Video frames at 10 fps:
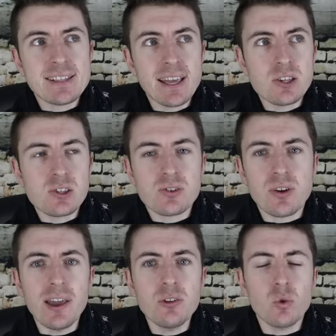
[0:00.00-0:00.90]
It's like
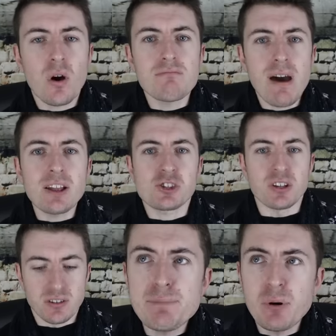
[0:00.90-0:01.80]
trying to
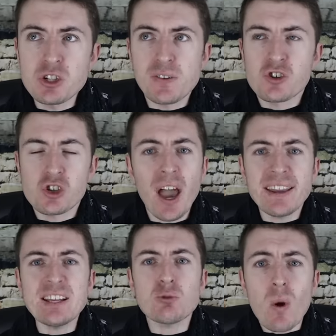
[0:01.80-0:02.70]
imagine a bunch of
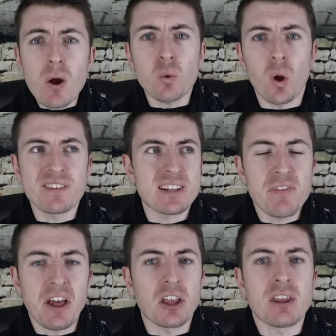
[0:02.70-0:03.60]
Chinese werewolves
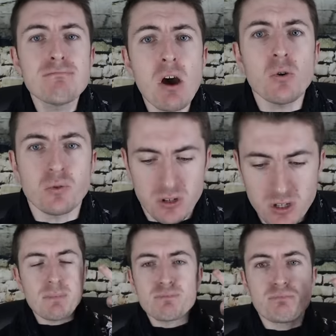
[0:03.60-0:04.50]
living on the moon.
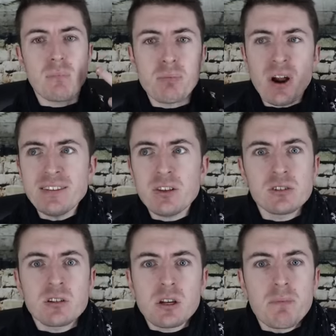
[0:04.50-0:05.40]
My brain
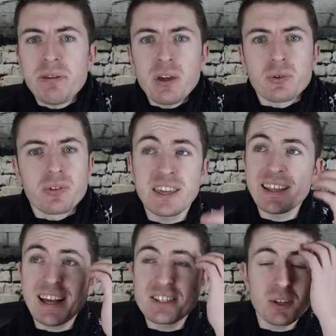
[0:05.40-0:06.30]
doesn't compute.
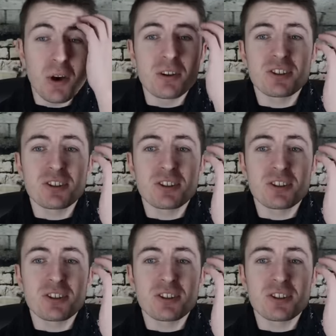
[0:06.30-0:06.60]
Lads, you don't